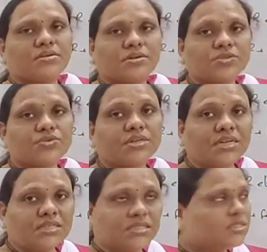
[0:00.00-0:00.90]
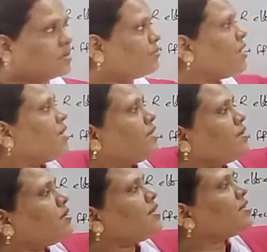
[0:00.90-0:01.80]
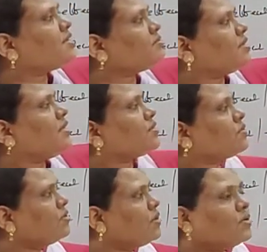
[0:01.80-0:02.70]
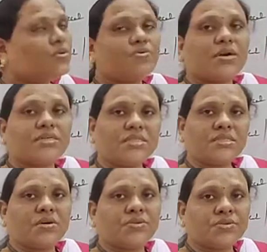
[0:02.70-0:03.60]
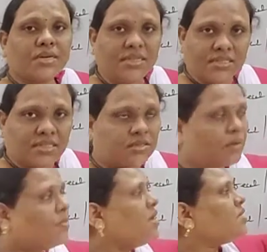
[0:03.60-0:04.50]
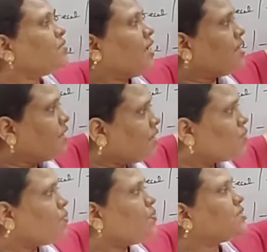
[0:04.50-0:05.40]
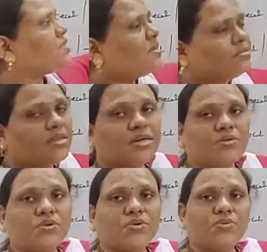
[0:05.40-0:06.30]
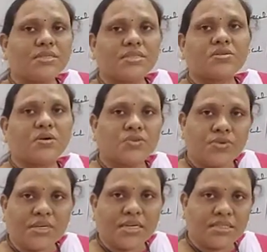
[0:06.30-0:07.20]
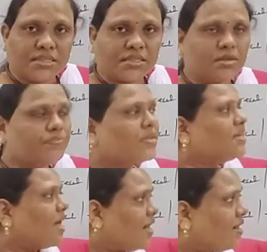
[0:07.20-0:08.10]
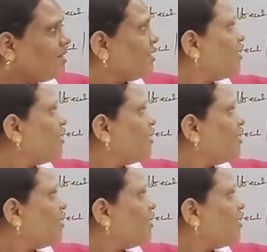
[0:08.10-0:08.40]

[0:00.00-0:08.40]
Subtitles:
conjugated system. Here it gives electron towards this conjugated system. So any group which gives electron towards this conjugated system, that added